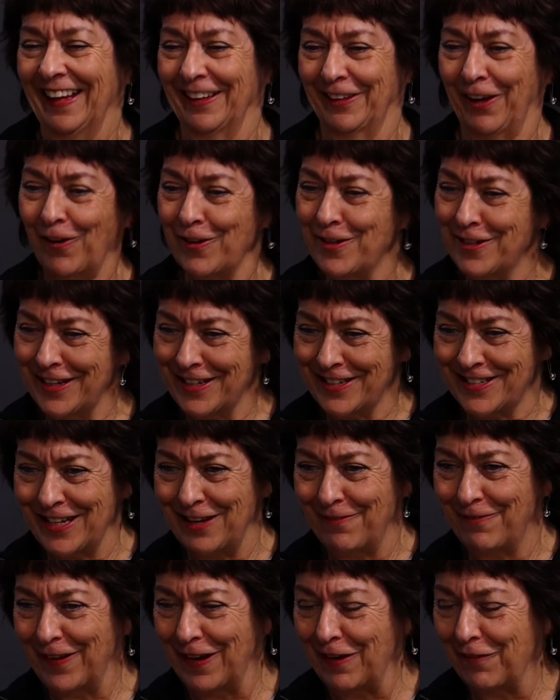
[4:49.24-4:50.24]
go to your
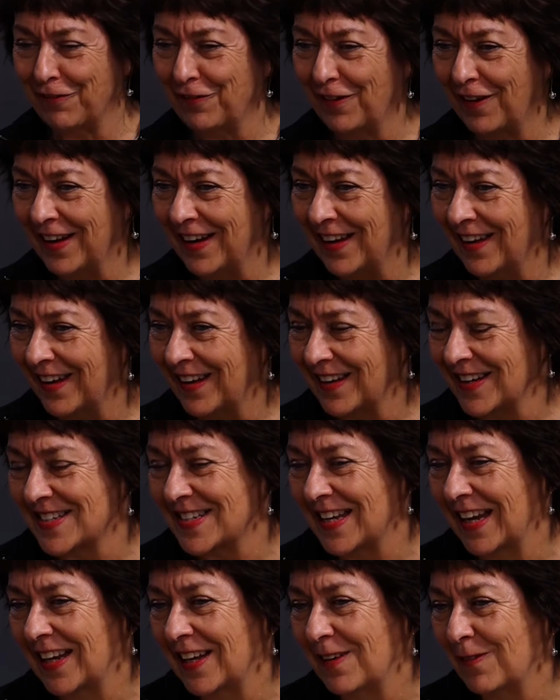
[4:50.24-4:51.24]
GP, find out
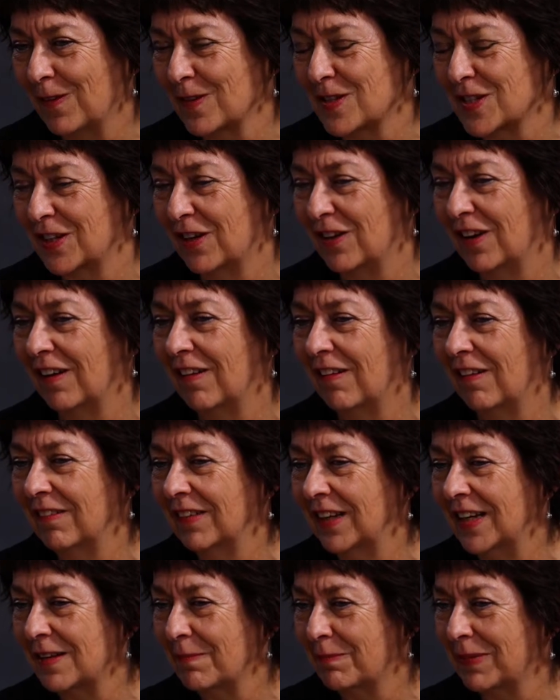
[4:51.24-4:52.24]
exactly what's going
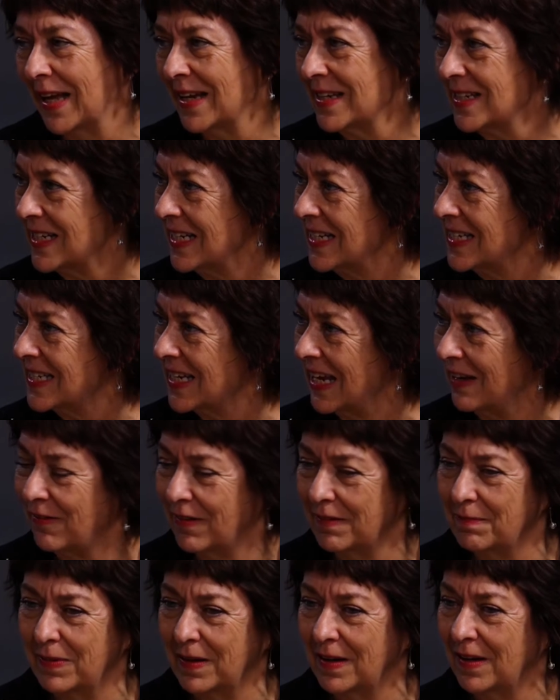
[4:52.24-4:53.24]
on, get a blood test, have
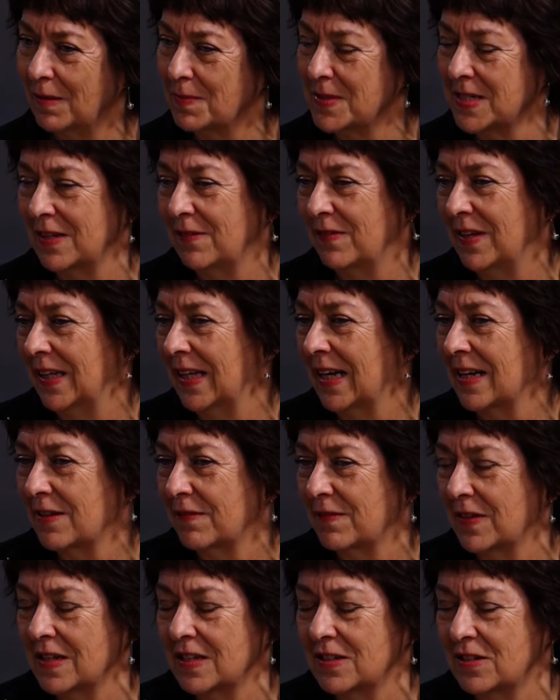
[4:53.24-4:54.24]
a biopsy of your gut
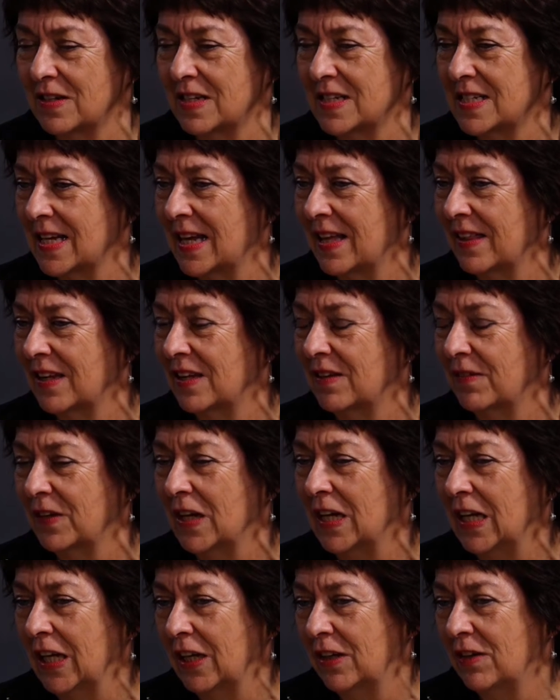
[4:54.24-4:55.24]
if it turns out that you're
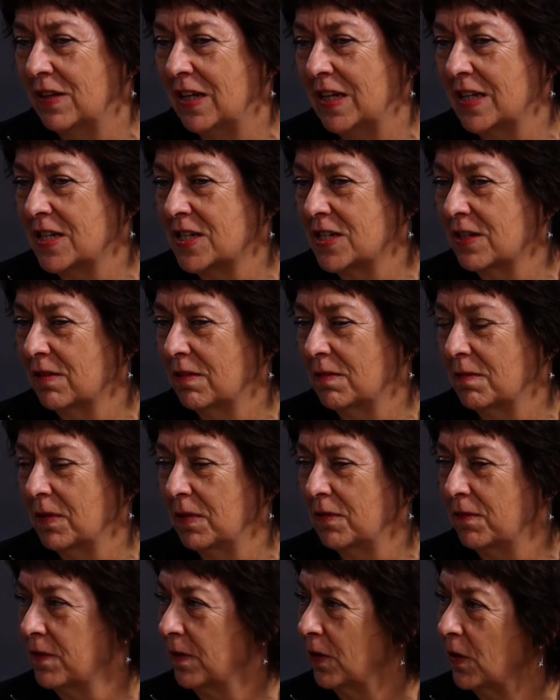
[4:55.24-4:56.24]
needing to
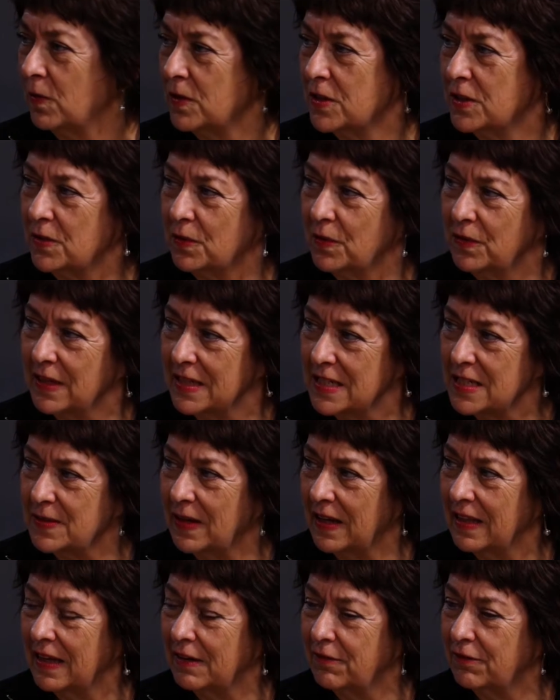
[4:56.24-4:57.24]
remove gluten or things
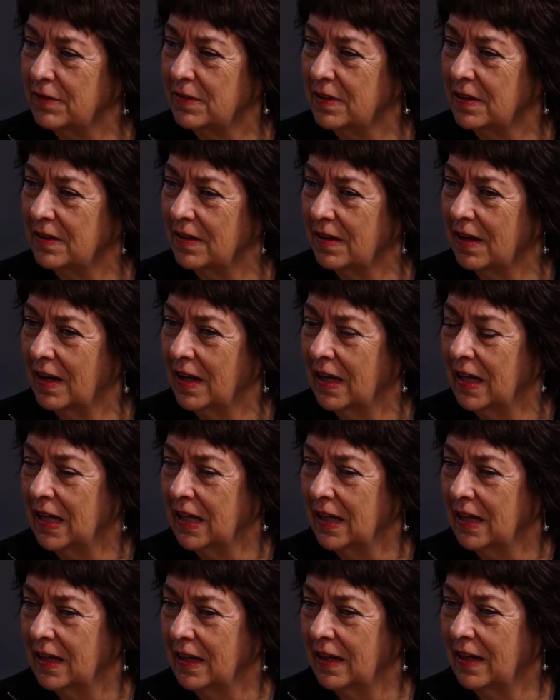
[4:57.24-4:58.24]
like that from your diet.
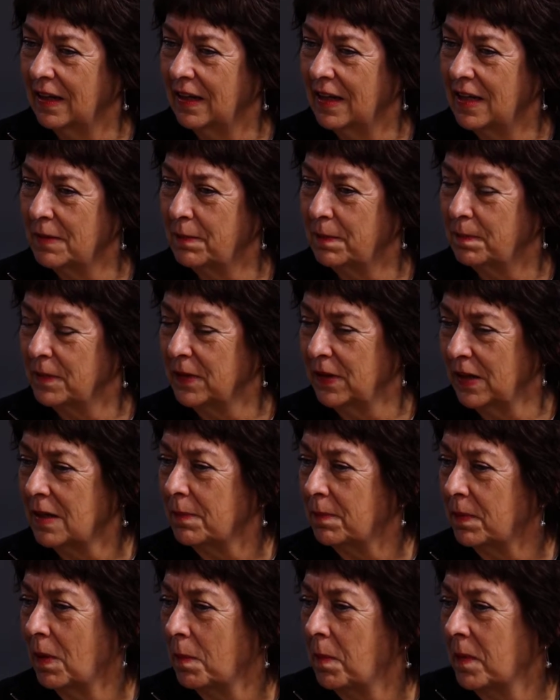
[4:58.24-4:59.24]
And get
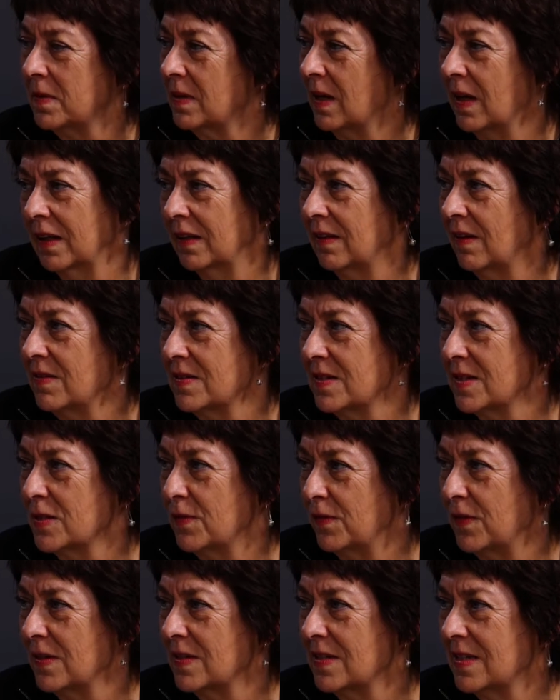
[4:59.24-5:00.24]
a proper
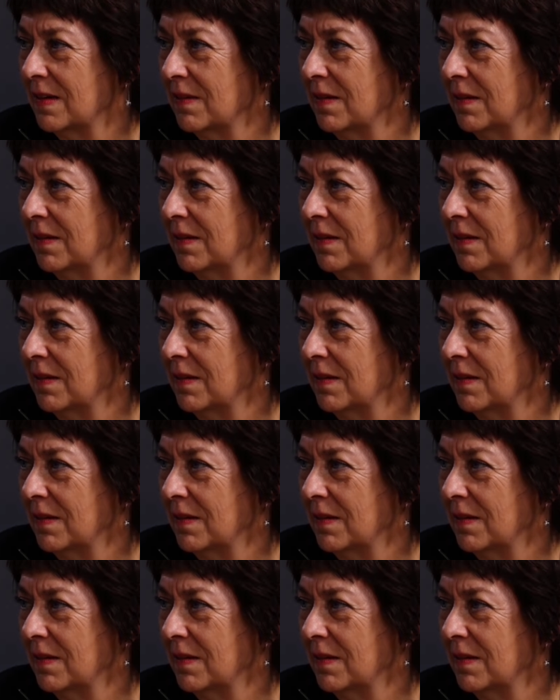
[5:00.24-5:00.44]
diagnosis first. That would be